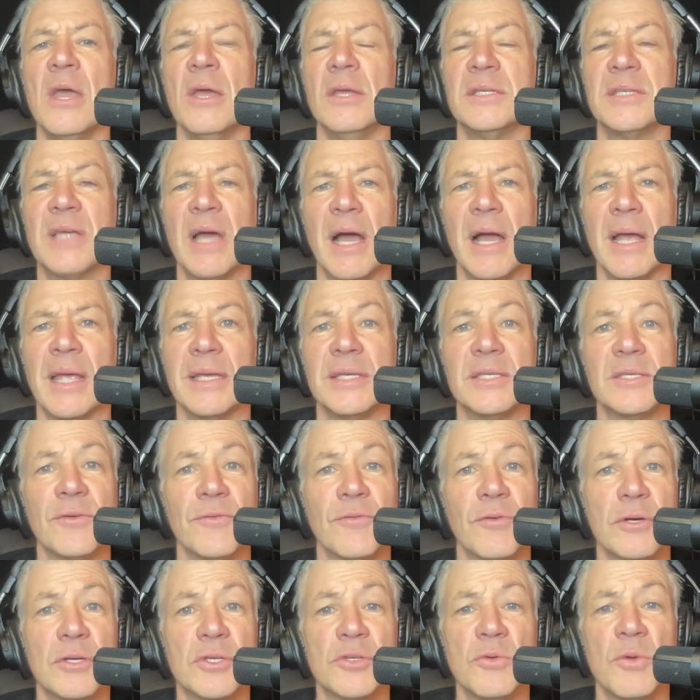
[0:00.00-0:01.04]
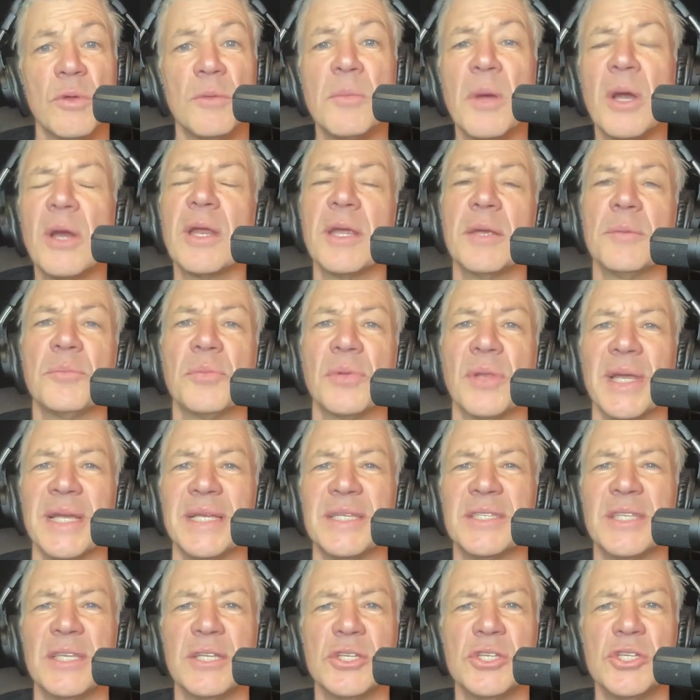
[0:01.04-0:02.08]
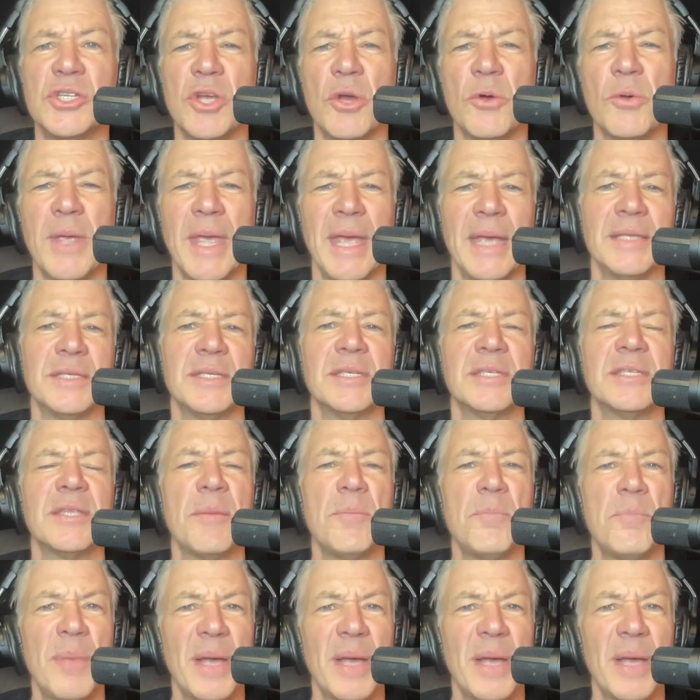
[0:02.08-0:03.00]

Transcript: Tock is a virtual marketplace that showcases the